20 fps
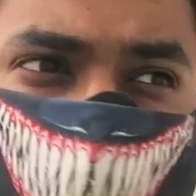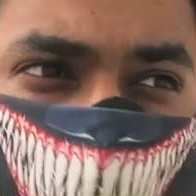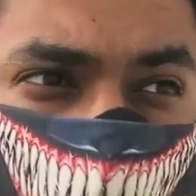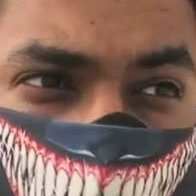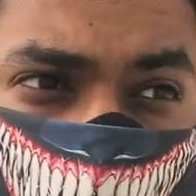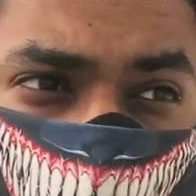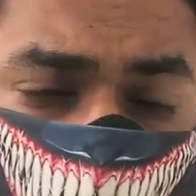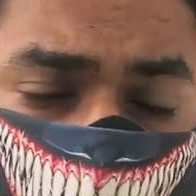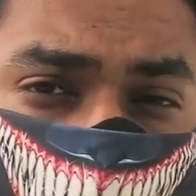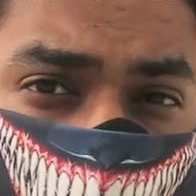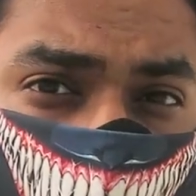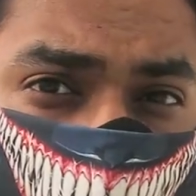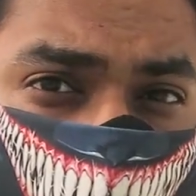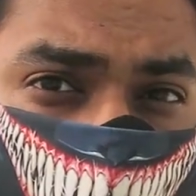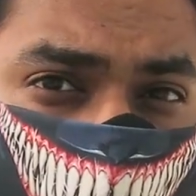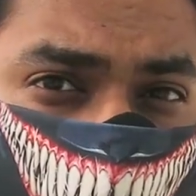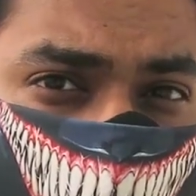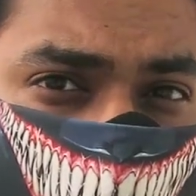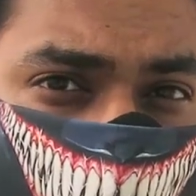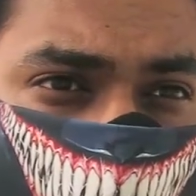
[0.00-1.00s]
Why two
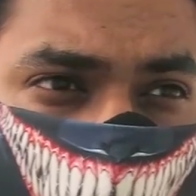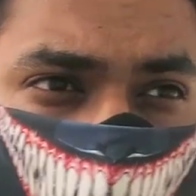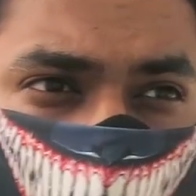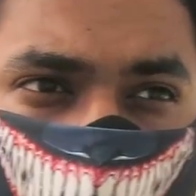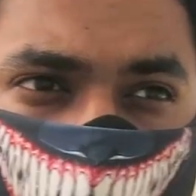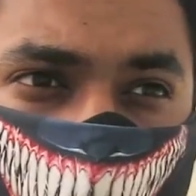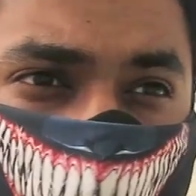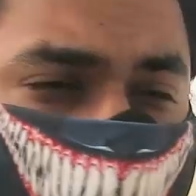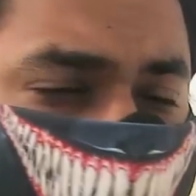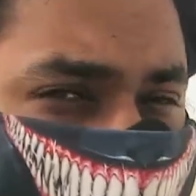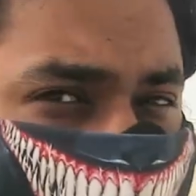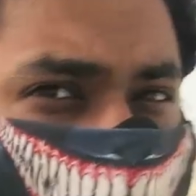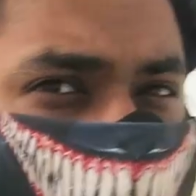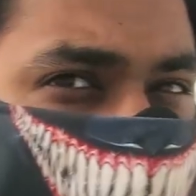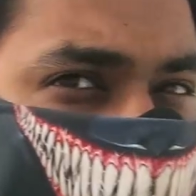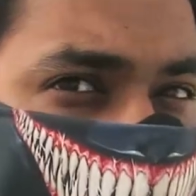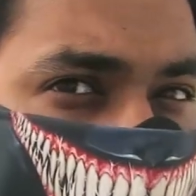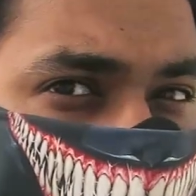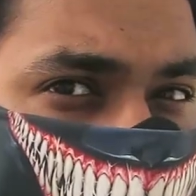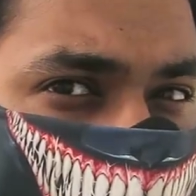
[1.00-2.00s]
helmets? I
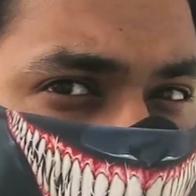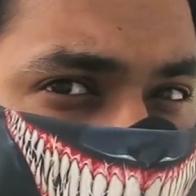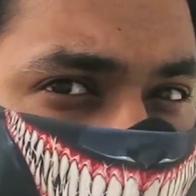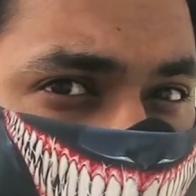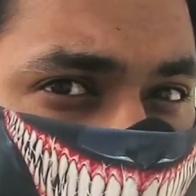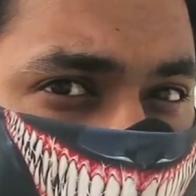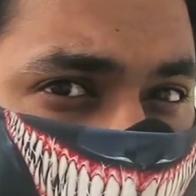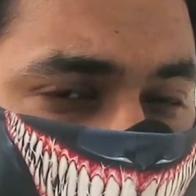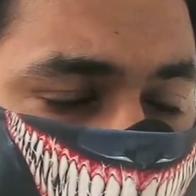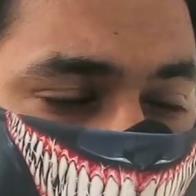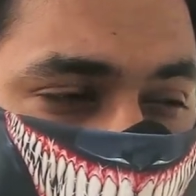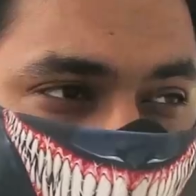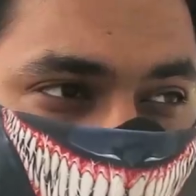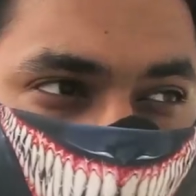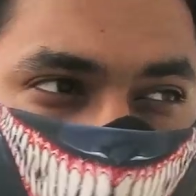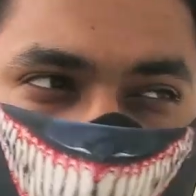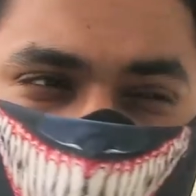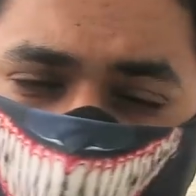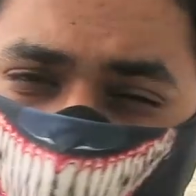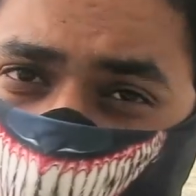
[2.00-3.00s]
usually carry one helmet.
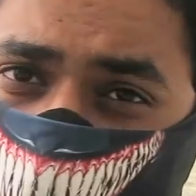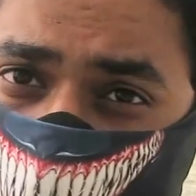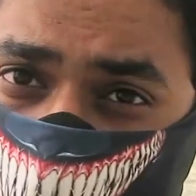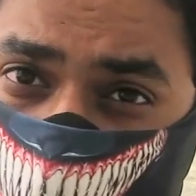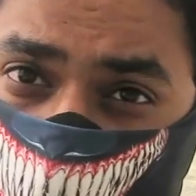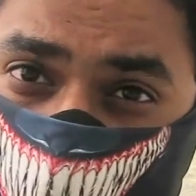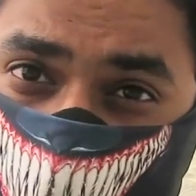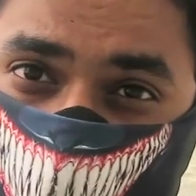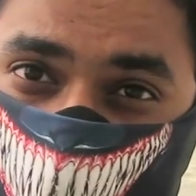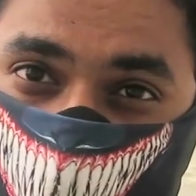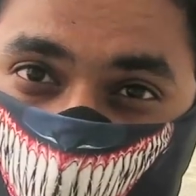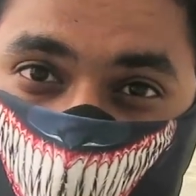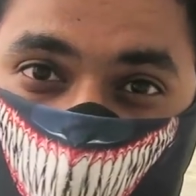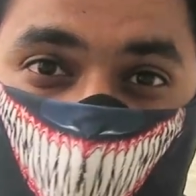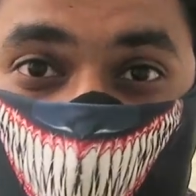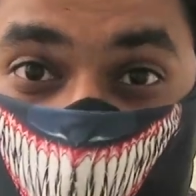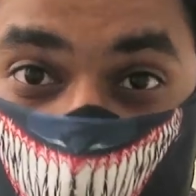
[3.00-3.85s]
Why two helmets?